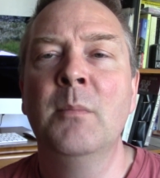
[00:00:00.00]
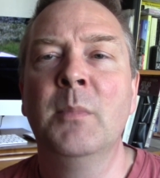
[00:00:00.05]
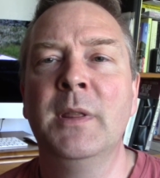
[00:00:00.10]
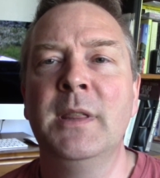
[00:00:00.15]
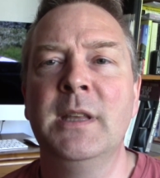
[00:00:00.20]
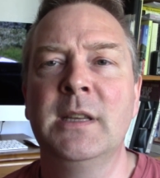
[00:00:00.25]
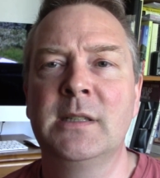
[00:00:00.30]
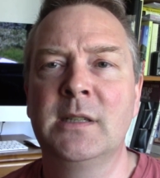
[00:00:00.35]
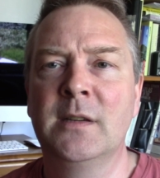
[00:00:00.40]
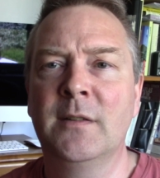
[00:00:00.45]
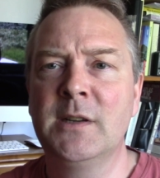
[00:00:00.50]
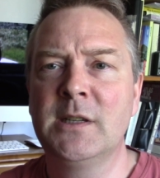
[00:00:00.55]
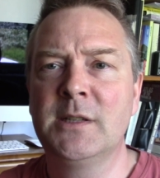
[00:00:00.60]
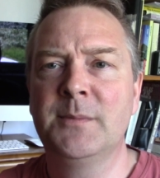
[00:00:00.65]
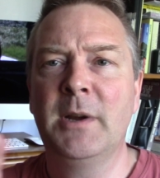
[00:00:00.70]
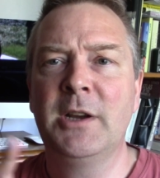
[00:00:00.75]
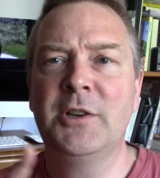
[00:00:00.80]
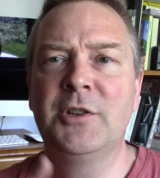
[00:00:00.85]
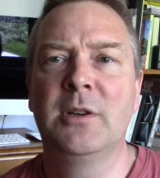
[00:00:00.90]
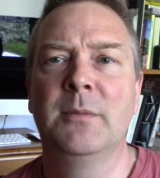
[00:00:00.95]
But there's something
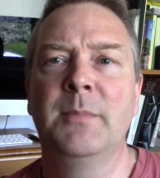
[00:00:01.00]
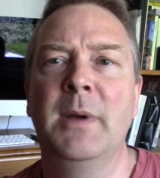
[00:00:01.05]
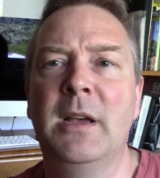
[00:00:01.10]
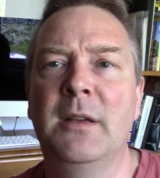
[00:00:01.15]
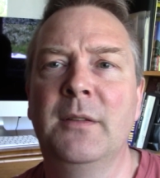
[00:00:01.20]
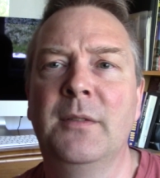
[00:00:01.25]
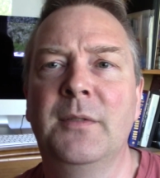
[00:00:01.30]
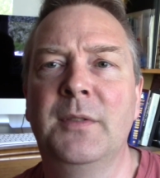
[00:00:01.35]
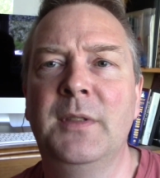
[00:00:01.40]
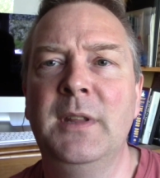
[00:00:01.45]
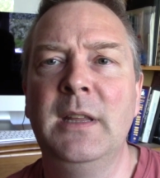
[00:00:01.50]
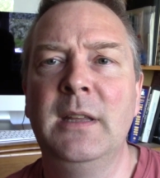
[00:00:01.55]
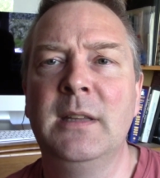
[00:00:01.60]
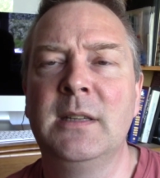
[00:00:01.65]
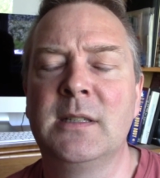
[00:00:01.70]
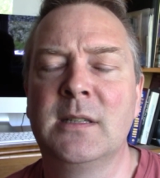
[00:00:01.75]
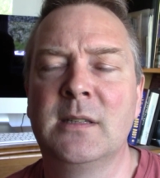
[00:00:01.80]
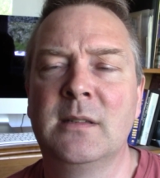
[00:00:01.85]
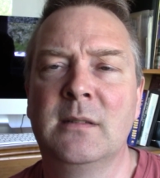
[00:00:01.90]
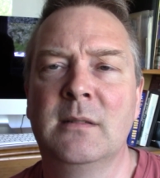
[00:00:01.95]
special about
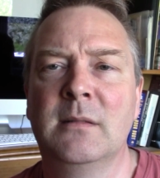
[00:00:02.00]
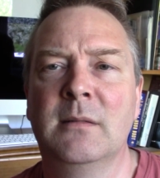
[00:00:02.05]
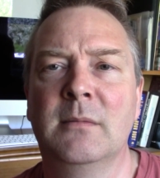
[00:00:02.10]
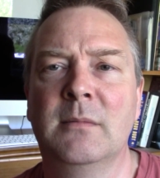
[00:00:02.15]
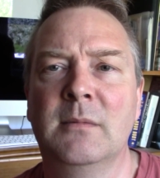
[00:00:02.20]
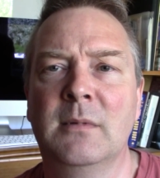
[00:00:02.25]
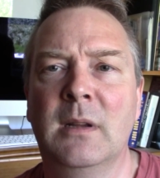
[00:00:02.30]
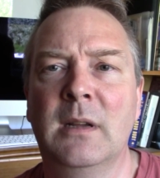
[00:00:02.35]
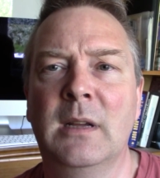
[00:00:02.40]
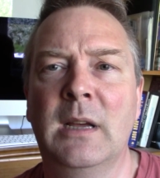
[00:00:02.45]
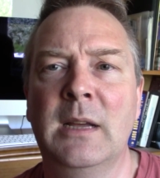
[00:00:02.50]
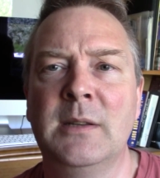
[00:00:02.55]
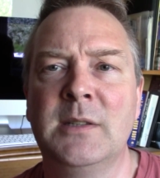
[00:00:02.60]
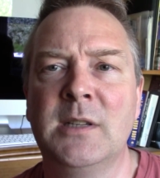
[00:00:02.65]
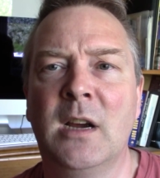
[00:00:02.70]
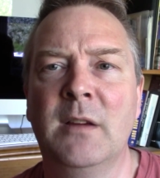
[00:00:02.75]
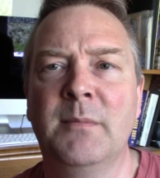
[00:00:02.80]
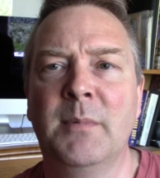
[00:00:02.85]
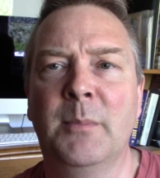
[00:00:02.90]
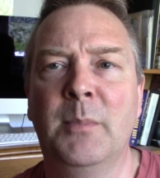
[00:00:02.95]
this
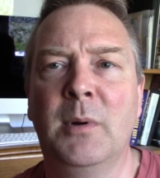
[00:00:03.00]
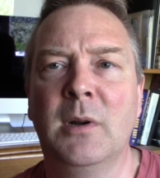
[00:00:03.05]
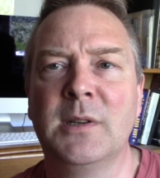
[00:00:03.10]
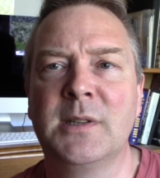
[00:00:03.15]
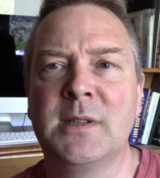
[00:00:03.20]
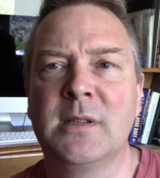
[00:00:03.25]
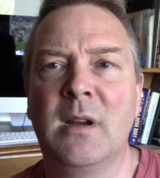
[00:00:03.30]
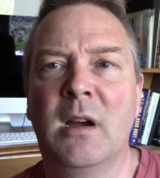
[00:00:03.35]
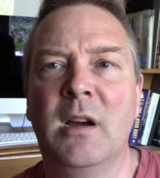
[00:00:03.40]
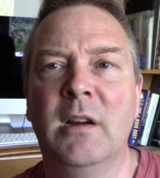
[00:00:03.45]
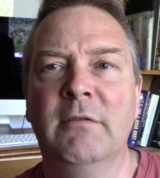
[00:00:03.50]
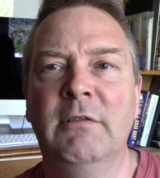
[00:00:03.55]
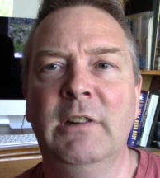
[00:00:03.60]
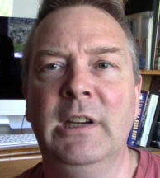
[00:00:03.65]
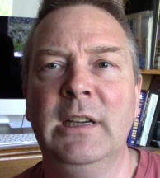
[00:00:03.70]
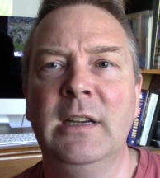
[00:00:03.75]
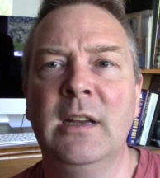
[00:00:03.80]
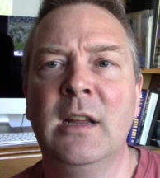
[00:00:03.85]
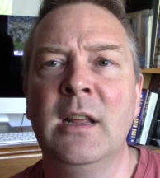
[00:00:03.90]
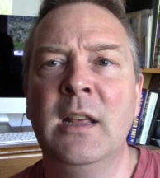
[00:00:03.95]
type of
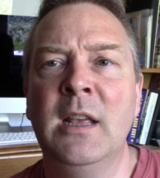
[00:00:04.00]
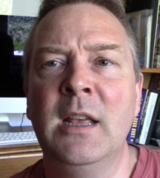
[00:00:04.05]
polystyrene.